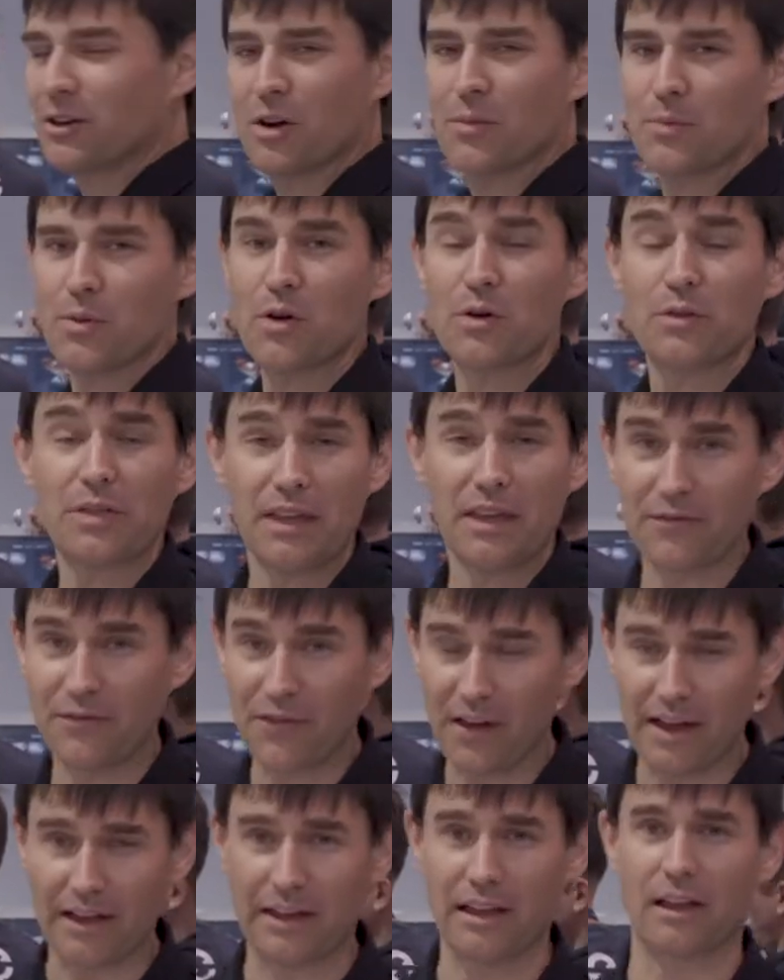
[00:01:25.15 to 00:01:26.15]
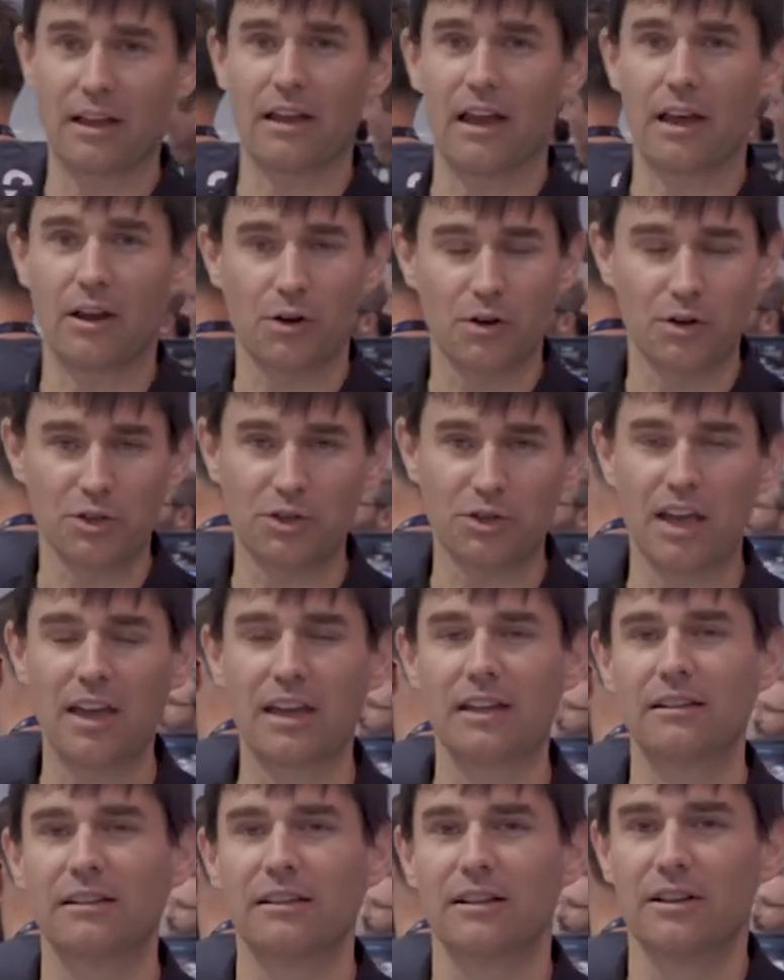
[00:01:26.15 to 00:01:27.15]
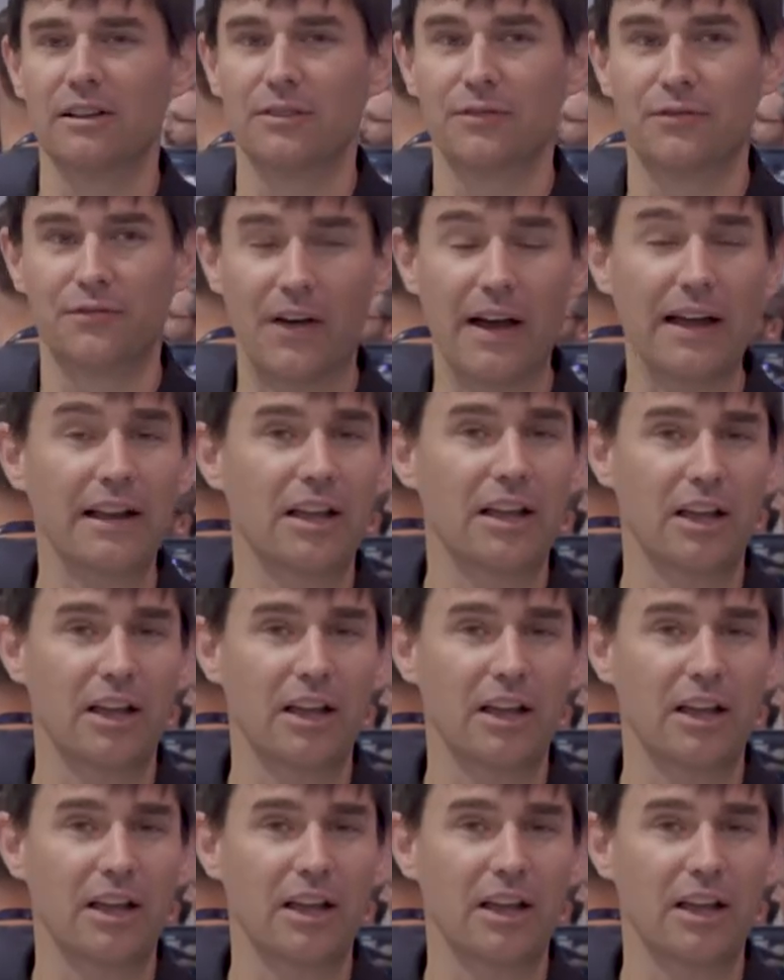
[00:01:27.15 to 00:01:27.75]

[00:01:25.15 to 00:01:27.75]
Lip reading: our booth and find on our site, find